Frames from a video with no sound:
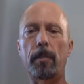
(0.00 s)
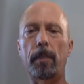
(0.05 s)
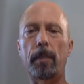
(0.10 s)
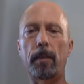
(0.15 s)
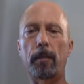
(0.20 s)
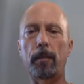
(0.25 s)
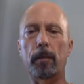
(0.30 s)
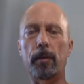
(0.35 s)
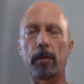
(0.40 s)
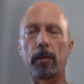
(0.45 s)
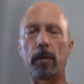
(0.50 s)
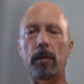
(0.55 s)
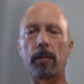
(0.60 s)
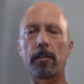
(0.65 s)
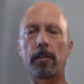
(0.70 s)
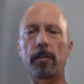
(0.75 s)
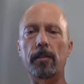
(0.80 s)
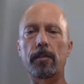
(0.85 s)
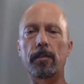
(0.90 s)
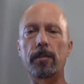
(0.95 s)

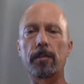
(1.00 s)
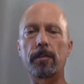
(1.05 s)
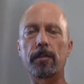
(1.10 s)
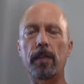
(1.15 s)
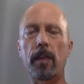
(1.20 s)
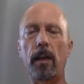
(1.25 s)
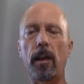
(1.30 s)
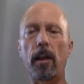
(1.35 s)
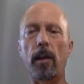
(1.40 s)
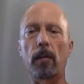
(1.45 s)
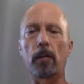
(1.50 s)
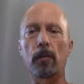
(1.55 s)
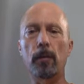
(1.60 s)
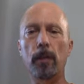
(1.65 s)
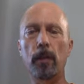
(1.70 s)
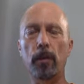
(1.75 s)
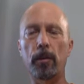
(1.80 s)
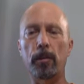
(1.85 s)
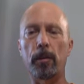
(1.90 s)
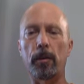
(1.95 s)
progressive. She's not a
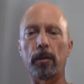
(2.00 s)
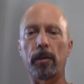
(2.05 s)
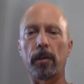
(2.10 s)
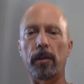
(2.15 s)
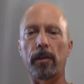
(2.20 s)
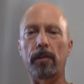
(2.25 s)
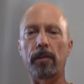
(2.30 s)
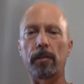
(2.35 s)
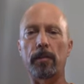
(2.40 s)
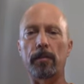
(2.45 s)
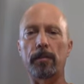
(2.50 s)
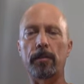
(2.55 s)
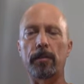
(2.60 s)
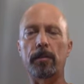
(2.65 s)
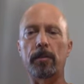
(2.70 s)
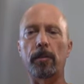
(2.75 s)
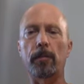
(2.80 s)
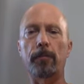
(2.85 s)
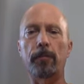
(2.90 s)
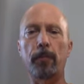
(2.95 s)
real progressive.
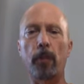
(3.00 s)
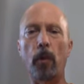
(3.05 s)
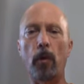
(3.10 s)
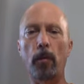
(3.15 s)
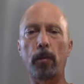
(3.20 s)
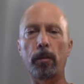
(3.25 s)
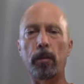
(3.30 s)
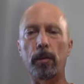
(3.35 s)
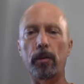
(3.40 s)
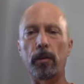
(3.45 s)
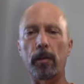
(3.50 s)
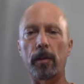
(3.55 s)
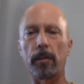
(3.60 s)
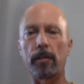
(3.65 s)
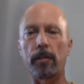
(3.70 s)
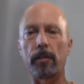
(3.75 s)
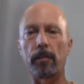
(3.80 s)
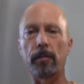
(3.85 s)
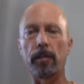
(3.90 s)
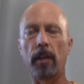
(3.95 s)
She's a faux
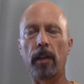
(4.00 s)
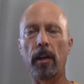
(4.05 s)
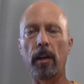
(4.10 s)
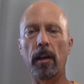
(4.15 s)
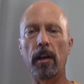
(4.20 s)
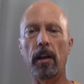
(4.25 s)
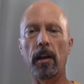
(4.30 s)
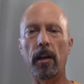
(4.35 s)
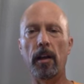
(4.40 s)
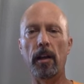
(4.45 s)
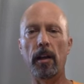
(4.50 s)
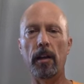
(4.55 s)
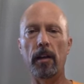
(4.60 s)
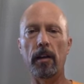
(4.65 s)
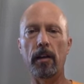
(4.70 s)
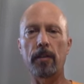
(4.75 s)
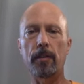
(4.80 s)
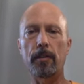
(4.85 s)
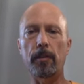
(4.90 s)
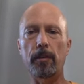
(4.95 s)
progressive.
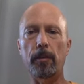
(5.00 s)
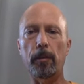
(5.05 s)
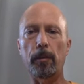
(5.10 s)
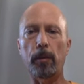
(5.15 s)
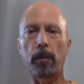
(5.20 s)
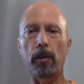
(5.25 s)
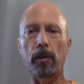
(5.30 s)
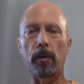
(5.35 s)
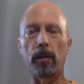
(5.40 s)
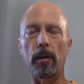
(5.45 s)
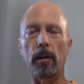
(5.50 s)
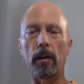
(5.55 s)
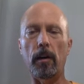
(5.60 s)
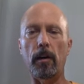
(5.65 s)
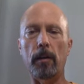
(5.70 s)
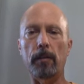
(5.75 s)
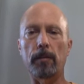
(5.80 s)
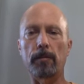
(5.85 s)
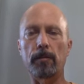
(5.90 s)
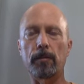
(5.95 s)
She's a
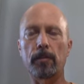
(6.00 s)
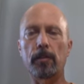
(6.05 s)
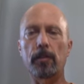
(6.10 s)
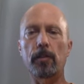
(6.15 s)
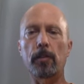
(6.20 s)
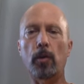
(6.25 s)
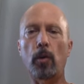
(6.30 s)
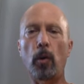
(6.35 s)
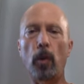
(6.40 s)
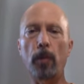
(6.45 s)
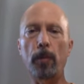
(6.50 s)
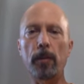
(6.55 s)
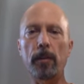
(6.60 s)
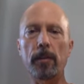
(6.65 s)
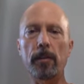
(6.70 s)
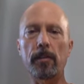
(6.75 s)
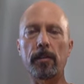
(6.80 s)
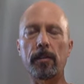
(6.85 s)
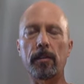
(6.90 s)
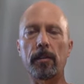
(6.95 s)

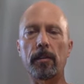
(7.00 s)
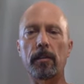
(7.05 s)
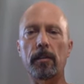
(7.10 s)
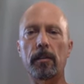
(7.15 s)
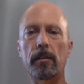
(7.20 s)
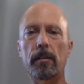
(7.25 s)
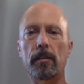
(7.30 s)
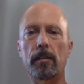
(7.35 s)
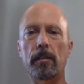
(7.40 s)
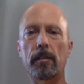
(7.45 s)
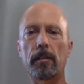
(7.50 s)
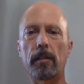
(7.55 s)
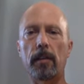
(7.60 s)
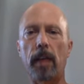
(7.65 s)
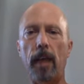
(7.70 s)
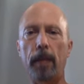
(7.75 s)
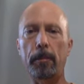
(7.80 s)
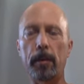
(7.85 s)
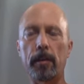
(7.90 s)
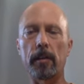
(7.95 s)
corporatist
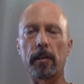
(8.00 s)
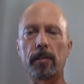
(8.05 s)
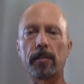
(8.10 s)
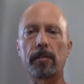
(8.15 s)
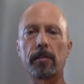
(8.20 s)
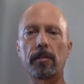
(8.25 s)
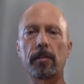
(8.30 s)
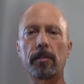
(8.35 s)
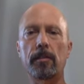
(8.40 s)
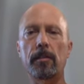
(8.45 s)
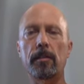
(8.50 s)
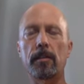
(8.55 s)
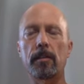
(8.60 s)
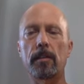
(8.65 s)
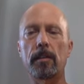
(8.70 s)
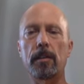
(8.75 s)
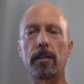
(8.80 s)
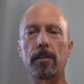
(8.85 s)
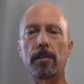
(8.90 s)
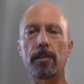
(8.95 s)
capitalist
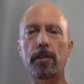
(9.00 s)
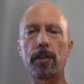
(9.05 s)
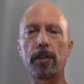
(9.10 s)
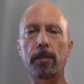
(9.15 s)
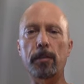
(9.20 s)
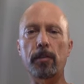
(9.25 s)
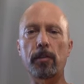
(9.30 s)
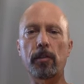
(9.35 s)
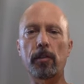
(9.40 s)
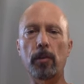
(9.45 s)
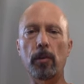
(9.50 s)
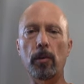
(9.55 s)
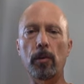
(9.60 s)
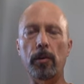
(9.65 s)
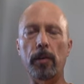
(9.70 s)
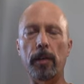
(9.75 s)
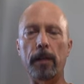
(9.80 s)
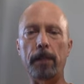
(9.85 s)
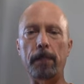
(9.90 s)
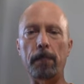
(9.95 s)
in sheep's
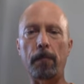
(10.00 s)
clothing.